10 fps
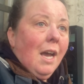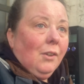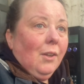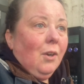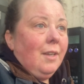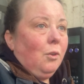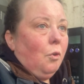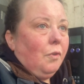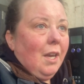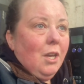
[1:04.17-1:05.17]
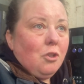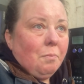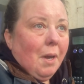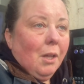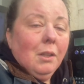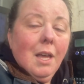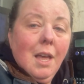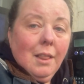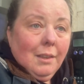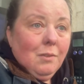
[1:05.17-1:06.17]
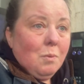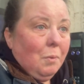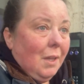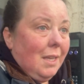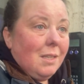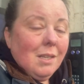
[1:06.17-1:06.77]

click on that notification bell, leave some likes,